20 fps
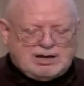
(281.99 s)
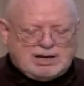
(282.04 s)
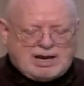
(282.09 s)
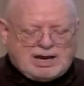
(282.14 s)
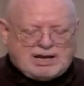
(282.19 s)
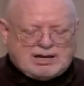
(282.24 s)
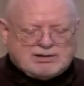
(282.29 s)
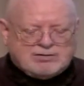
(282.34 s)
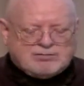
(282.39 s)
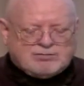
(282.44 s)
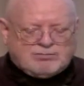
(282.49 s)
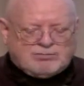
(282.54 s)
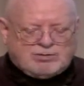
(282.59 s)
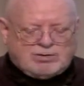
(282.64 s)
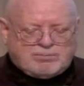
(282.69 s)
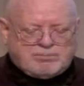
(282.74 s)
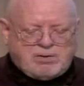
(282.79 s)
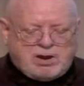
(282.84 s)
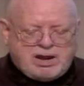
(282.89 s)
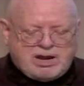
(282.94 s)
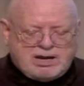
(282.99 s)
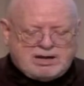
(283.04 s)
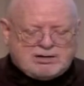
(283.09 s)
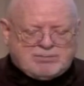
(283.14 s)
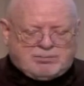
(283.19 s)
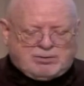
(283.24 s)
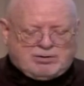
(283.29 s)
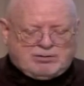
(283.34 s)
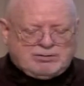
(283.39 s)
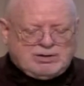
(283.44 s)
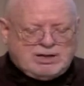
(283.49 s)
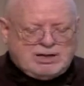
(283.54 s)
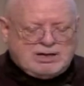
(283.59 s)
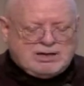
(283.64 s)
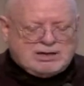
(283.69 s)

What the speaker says: and repeatable.